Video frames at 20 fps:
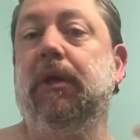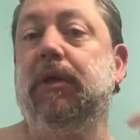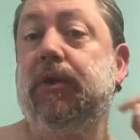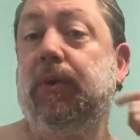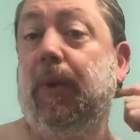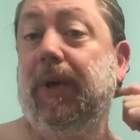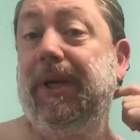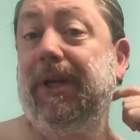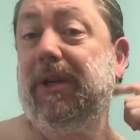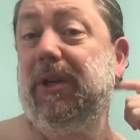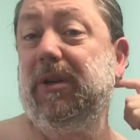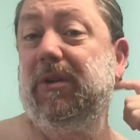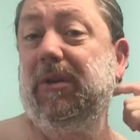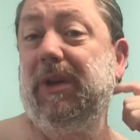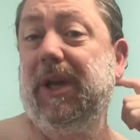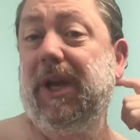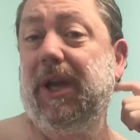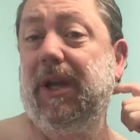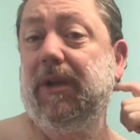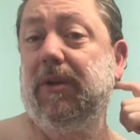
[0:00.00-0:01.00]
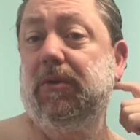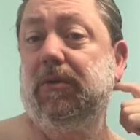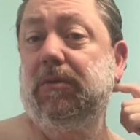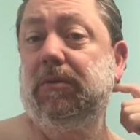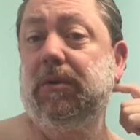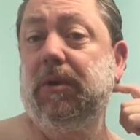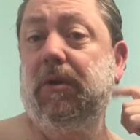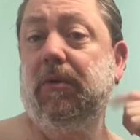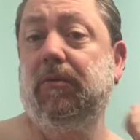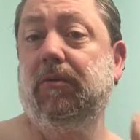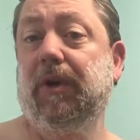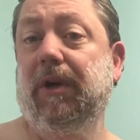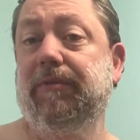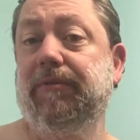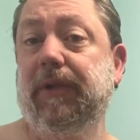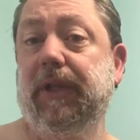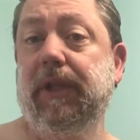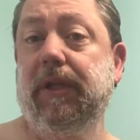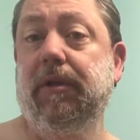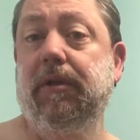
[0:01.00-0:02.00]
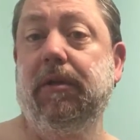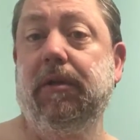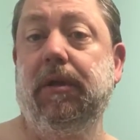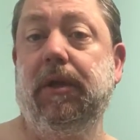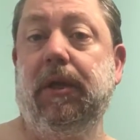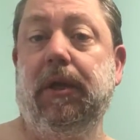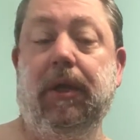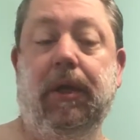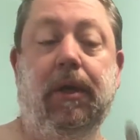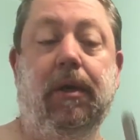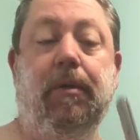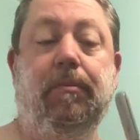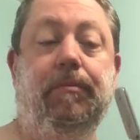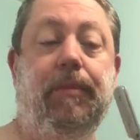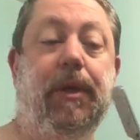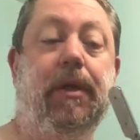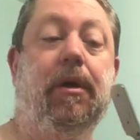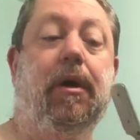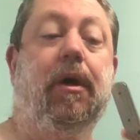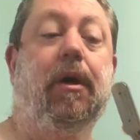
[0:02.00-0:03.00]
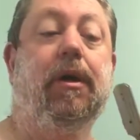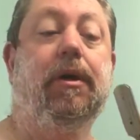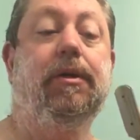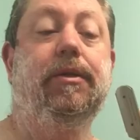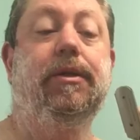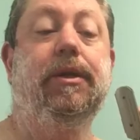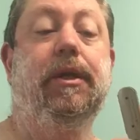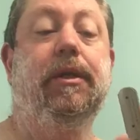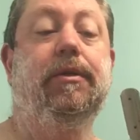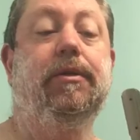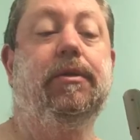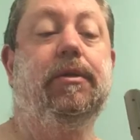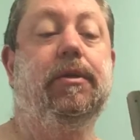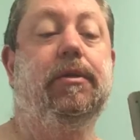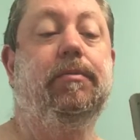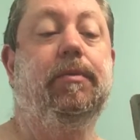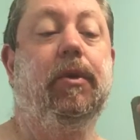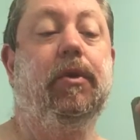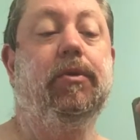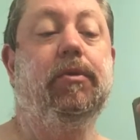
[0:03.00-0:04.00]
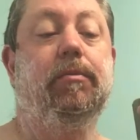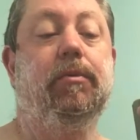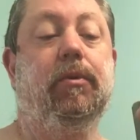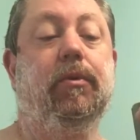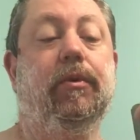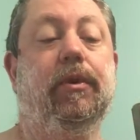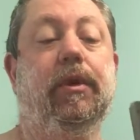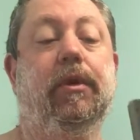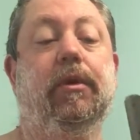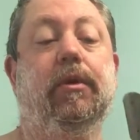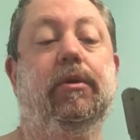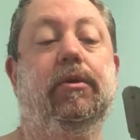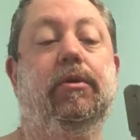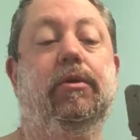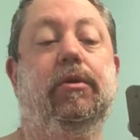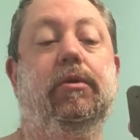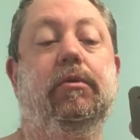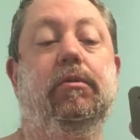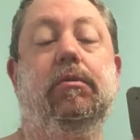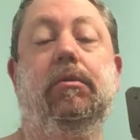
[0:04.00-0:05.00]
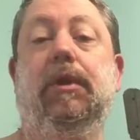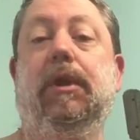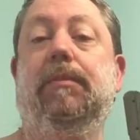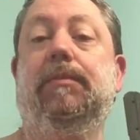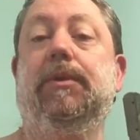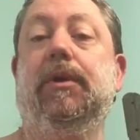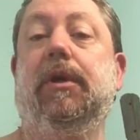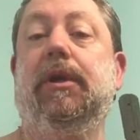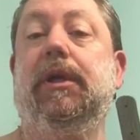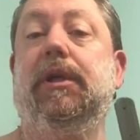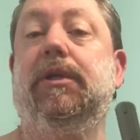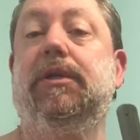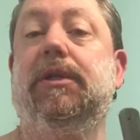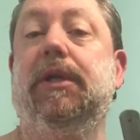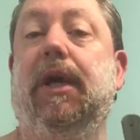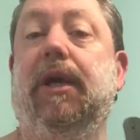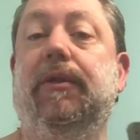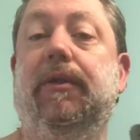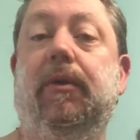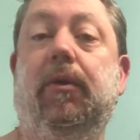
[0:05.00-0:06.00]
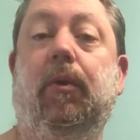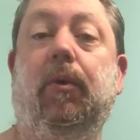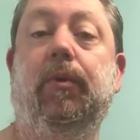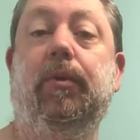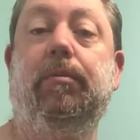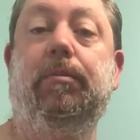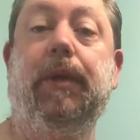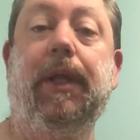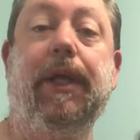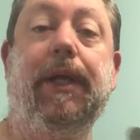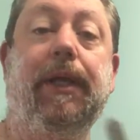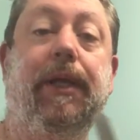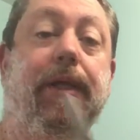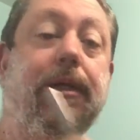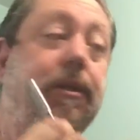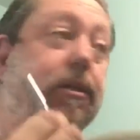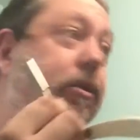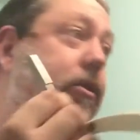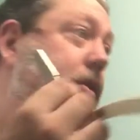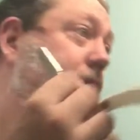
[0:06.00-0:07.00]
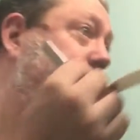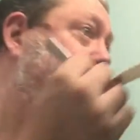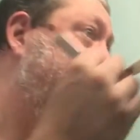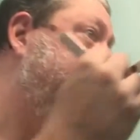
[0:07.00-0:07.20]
20-degree angle, roughly. Because it's disposable, there are 2 lips on each side that hold the blade in, so